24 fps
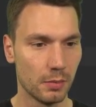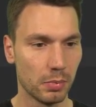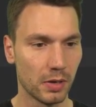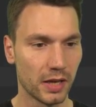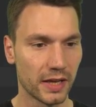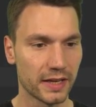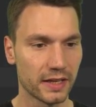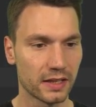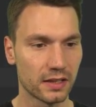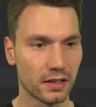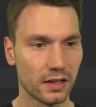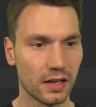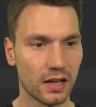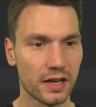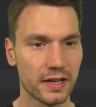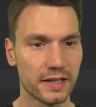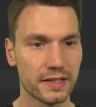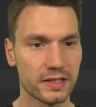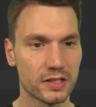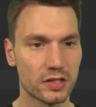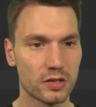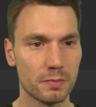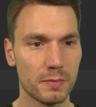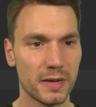blank
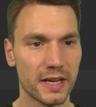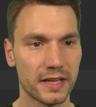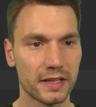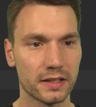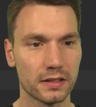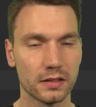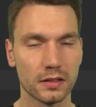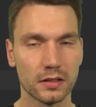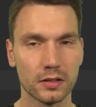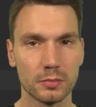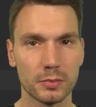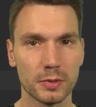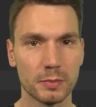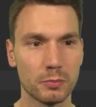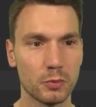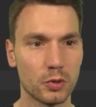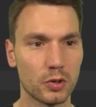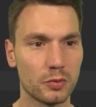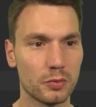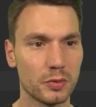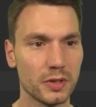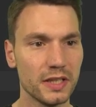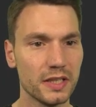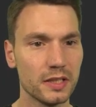lines to make it a little bit
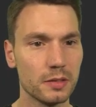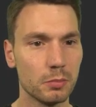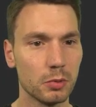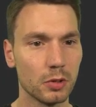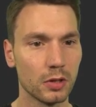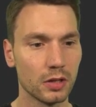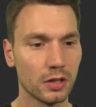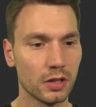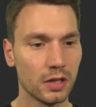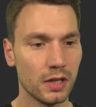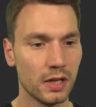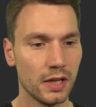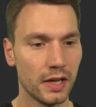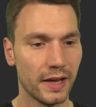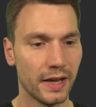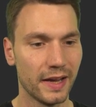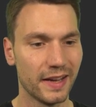more readable,